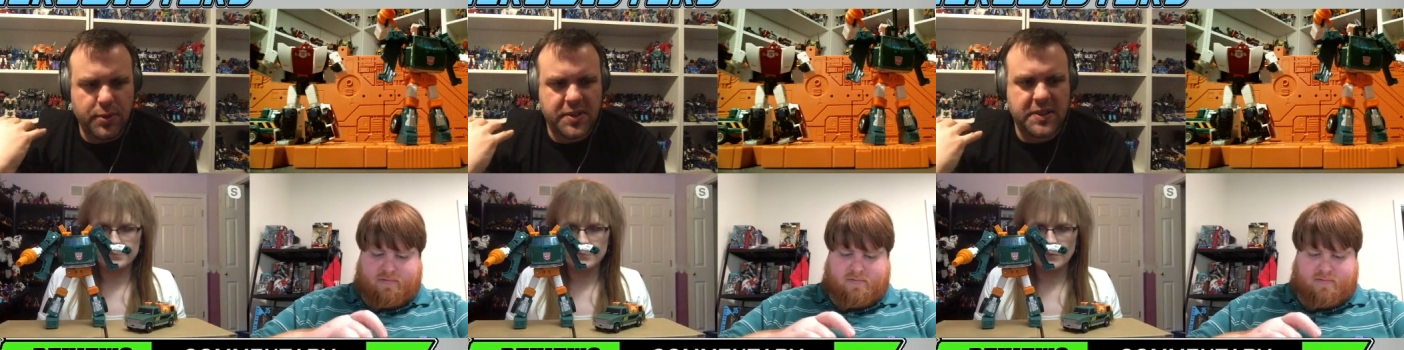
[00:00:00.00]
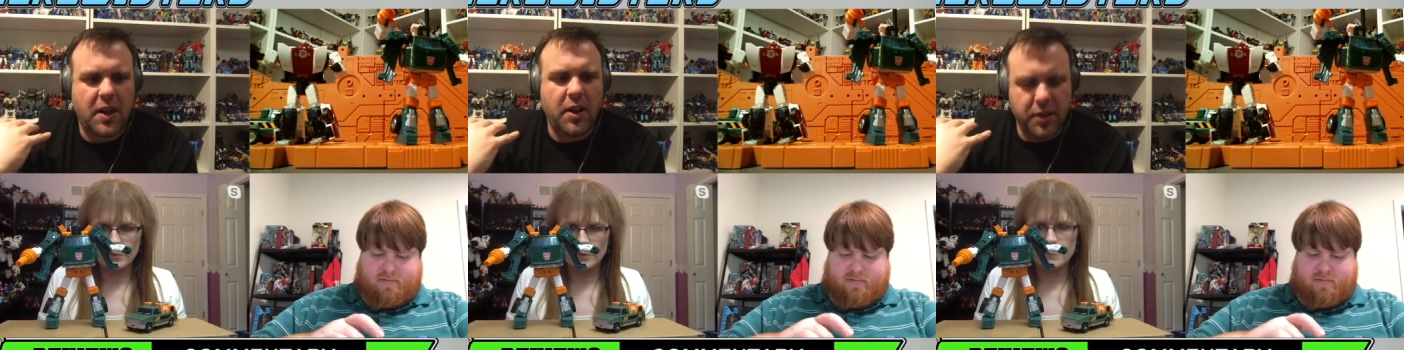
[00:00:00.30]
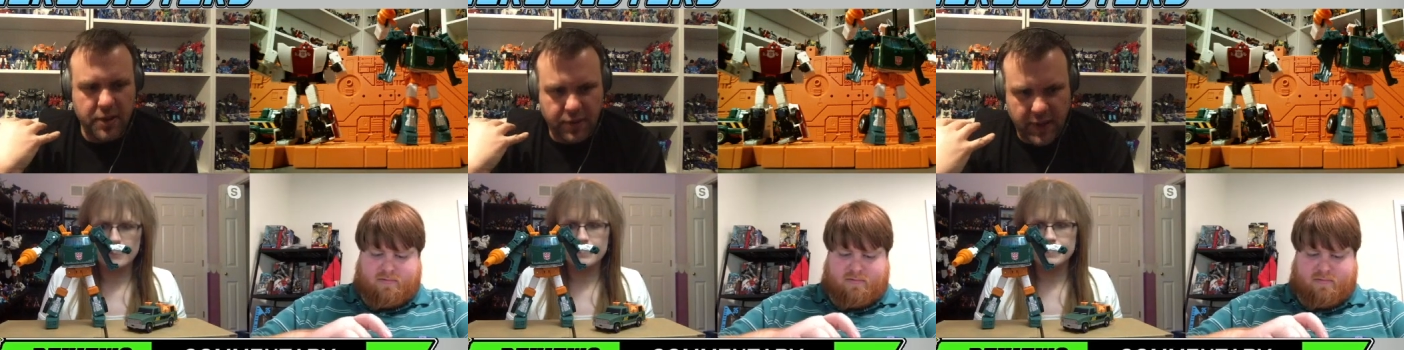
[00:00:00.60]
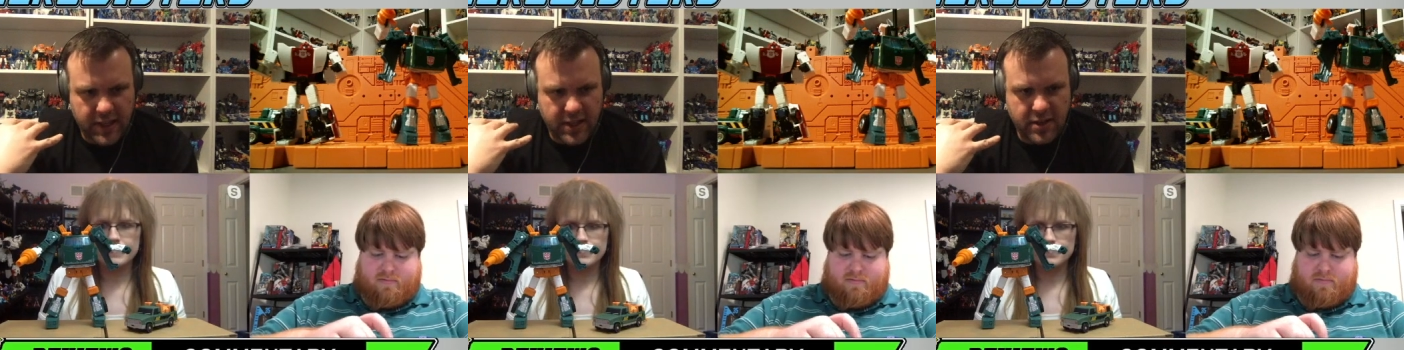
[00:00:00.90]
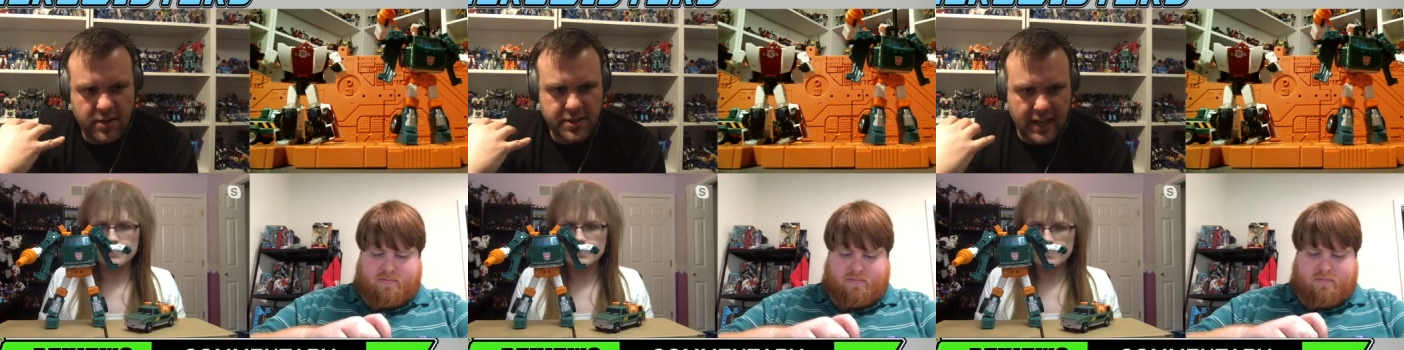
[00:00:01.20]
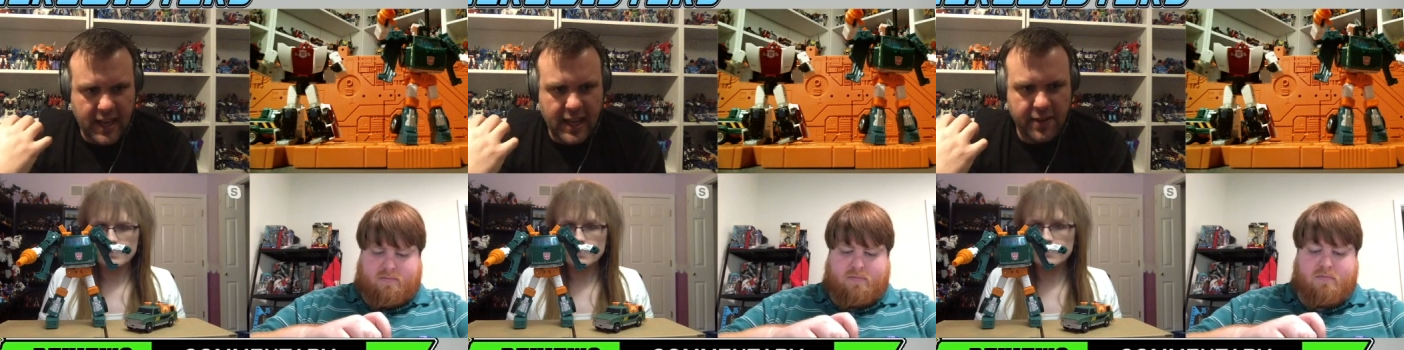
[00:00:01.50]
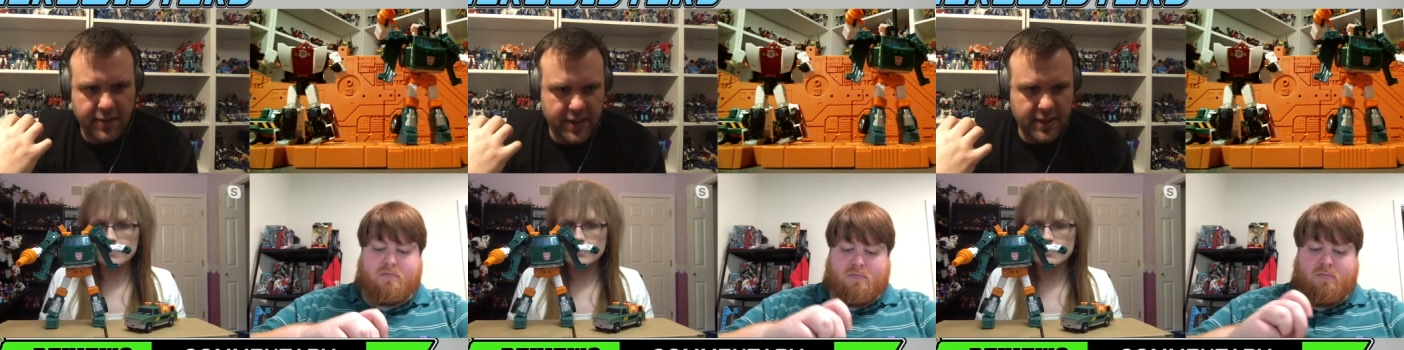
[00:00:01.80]
Speaker 1: solid figure to
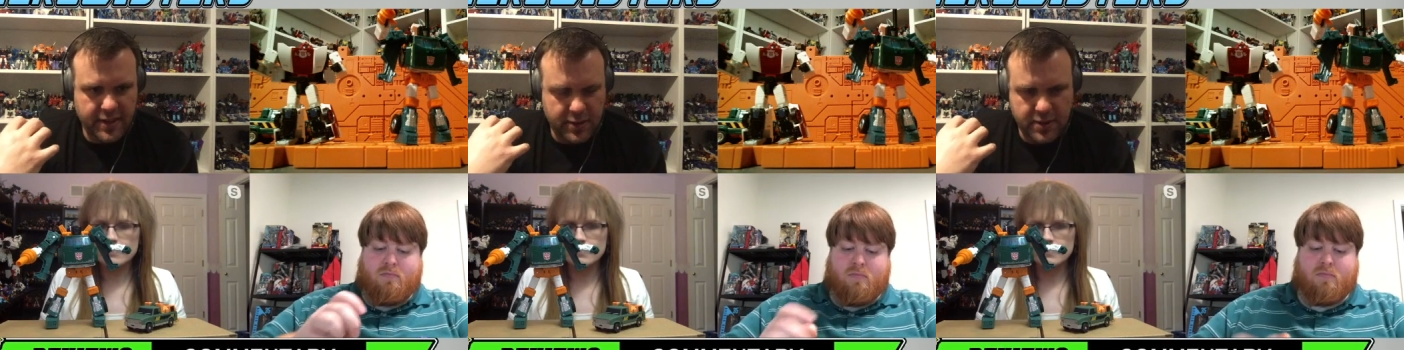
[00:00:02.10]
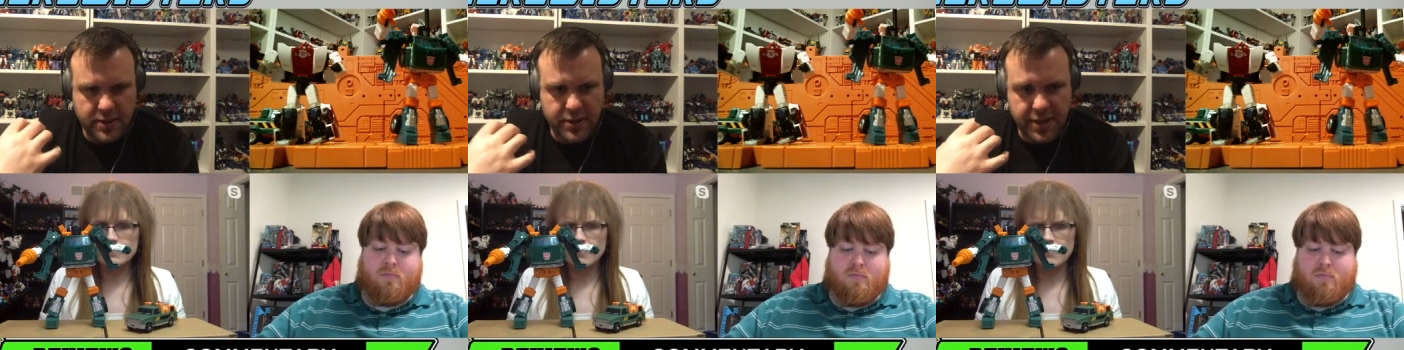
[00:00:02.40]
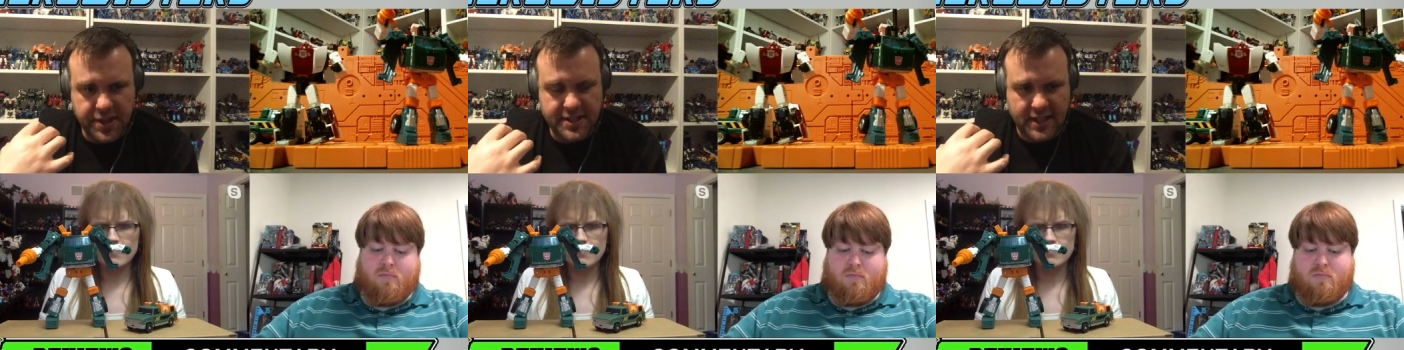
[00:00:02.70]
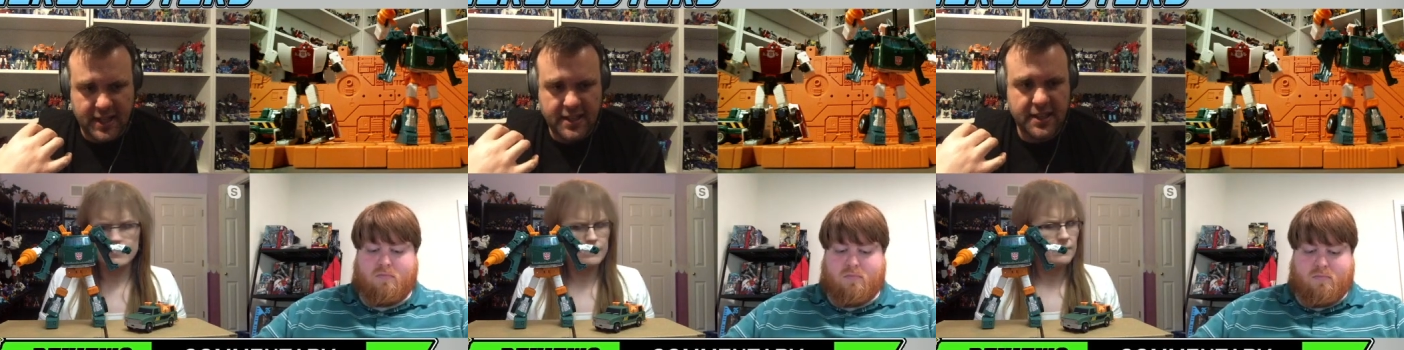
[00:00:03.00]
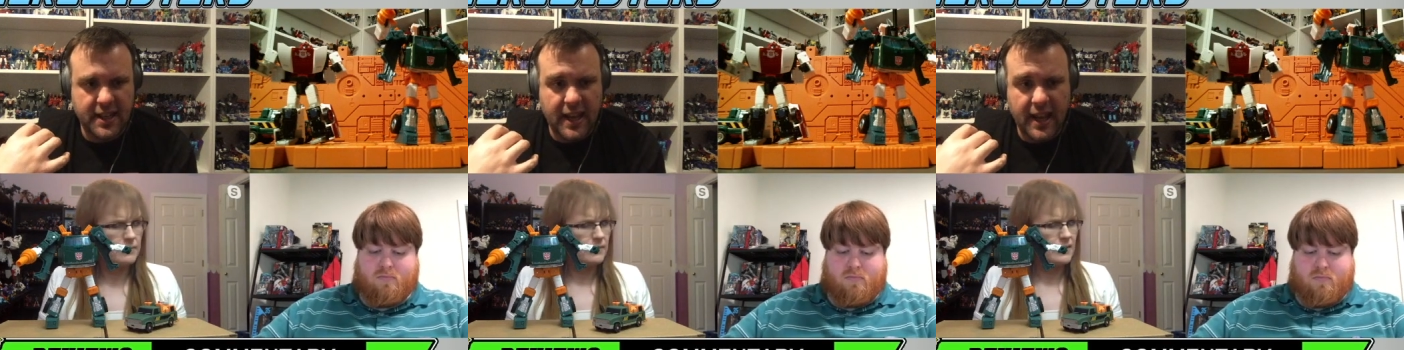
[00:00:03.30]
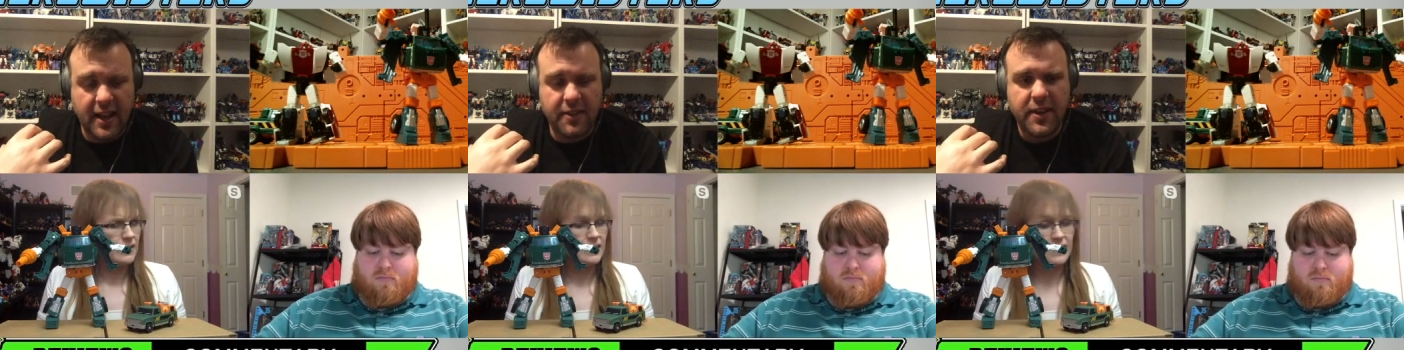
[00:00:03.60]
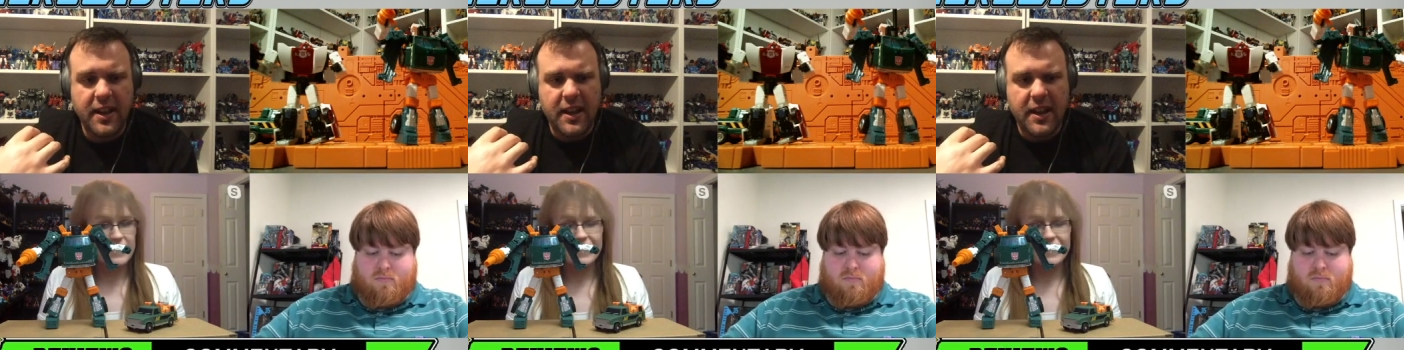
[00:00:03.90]
have it the design that they have.